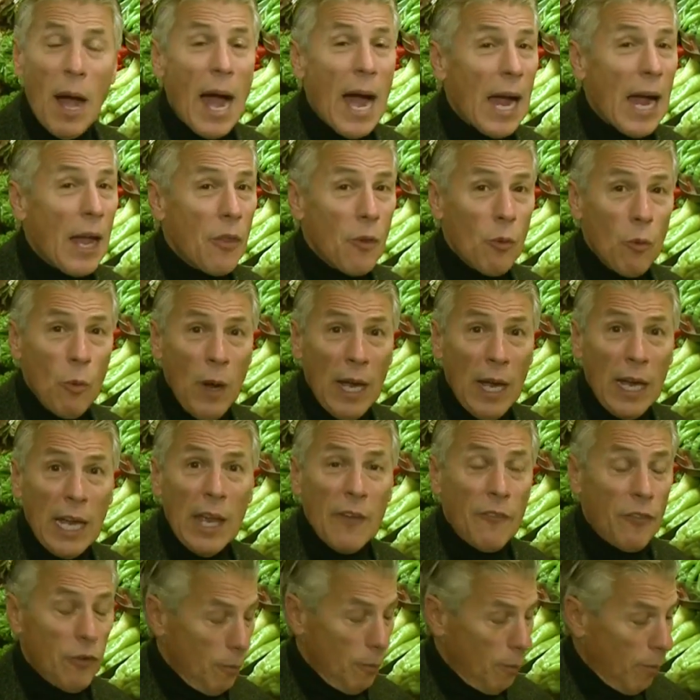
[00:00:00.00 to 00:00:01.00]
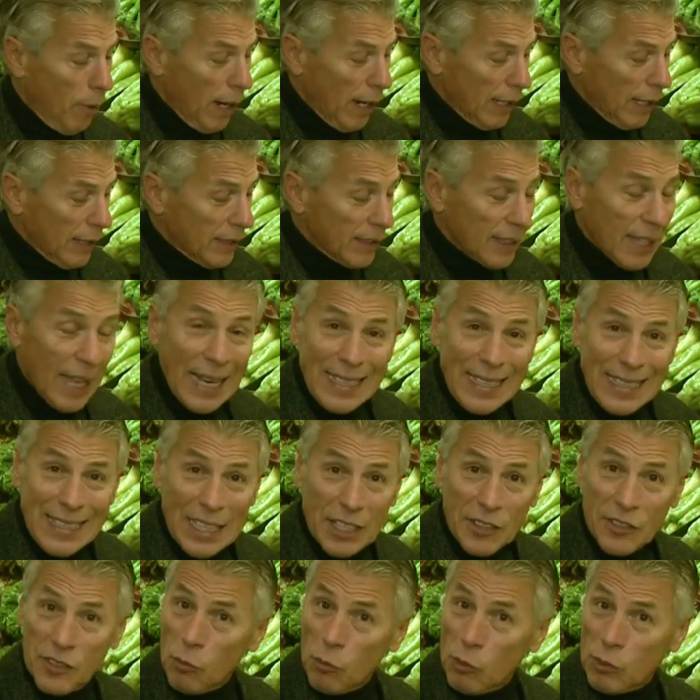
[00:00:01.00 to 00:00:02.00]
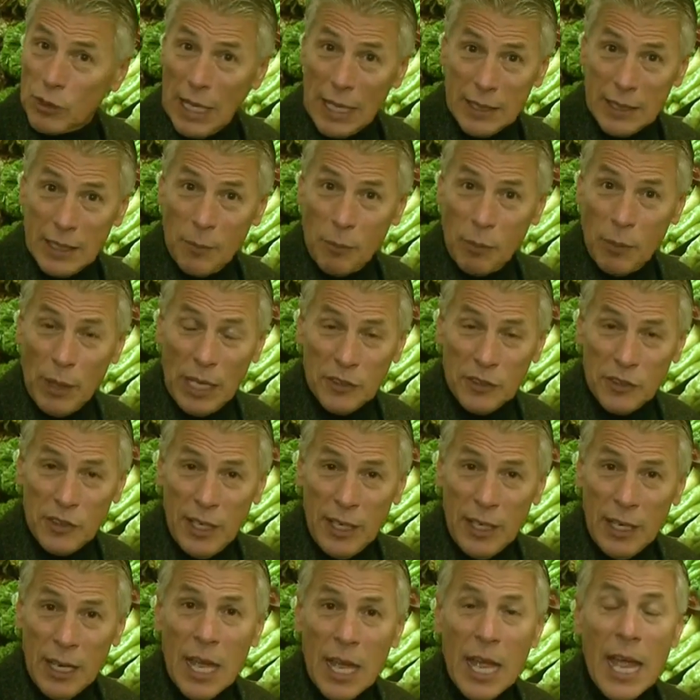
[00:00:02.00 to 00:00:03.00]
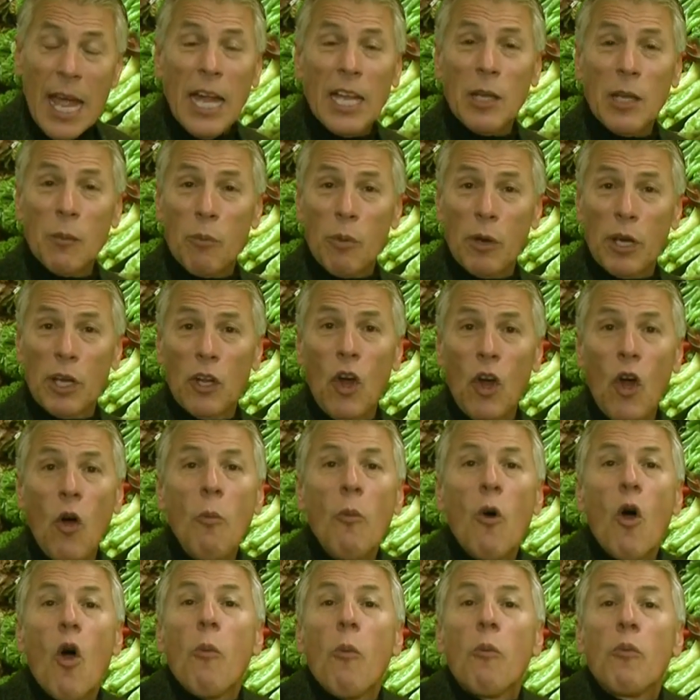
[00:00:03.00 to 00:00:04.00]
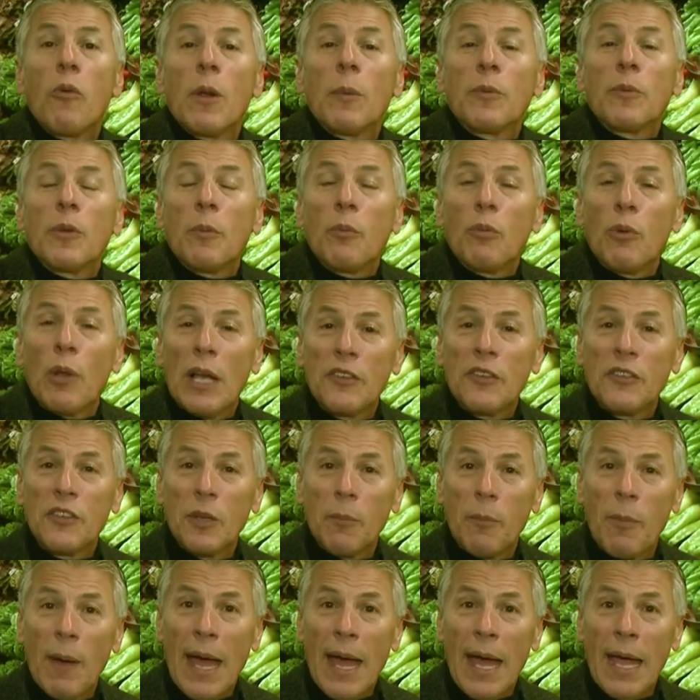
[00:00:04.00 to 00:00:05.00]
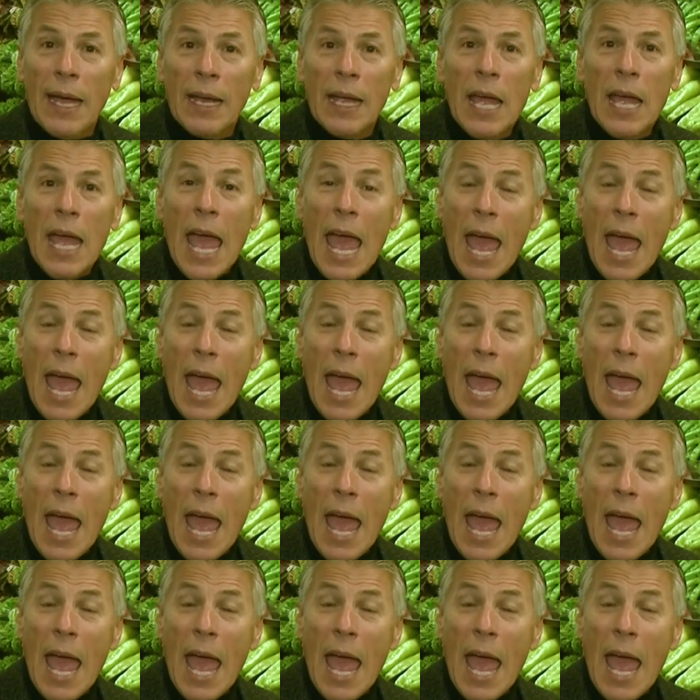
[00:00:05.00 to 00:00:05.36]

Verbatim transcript: Either way, if you buy it like this, without the plastic, and you bring it home, open up the plastic bag.